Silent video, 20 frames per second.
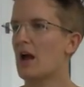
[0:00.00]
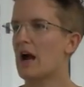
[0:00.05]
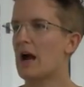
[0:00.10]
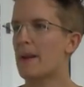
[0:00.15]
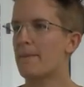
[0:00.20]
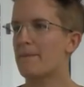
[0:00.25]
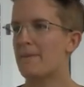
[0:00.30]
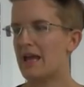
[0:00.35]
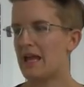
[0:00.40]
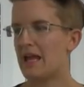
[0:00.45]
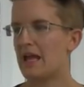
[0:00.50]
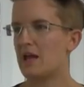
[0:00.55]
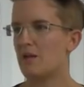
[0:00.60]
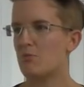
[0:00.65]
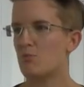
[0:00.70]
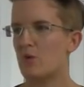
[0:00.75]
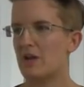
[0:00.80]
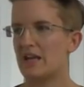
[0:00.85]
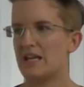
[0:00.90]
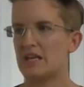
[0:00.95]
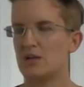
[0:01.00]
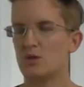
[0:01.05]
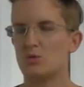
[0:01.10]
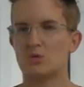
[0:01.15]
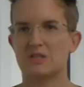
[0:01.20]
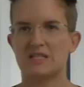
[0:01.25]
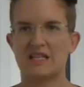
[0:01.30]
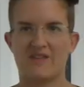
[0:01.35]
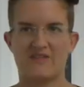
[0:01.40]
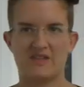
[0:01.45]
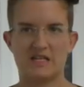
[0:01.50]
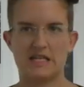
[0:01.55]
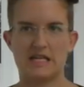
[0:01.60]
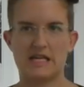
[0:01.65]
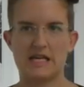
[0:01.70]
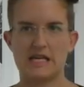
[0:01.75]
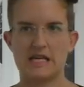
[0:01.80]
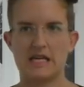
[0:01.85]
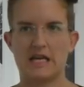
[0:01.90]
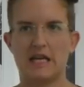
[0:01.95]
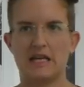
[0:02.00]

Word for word: I met him when he was 17.